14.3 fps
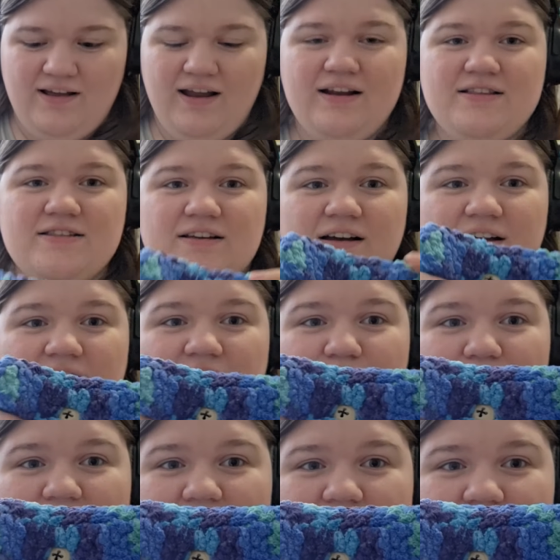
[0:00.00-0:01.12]
And it's got a
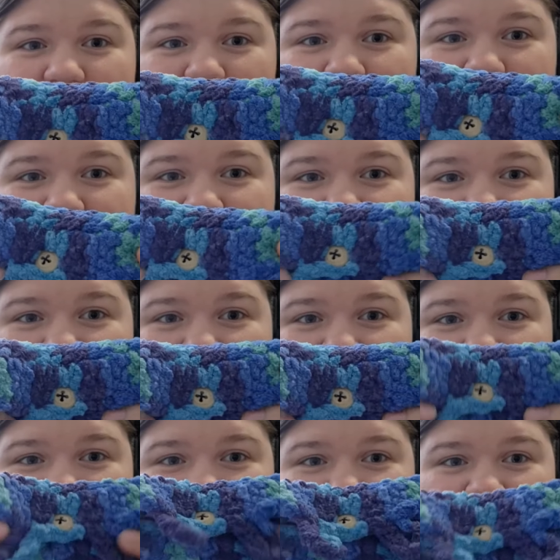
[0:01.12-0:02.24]
button holding it
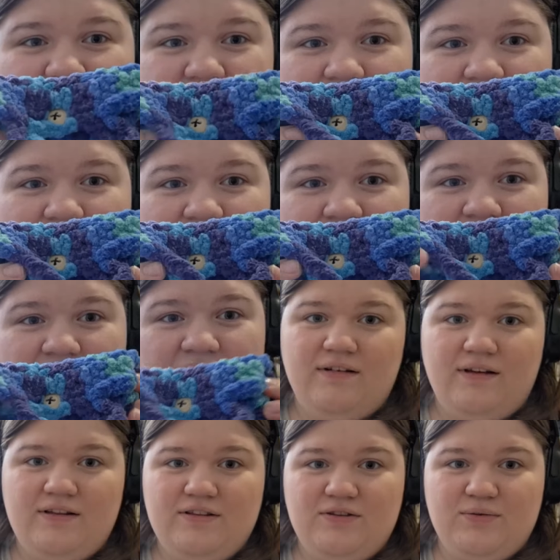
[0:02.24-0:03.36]
together.
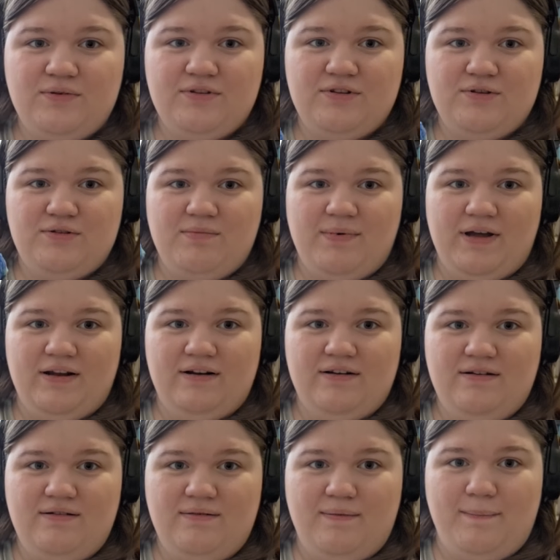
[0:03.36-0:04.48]
And you undo the button.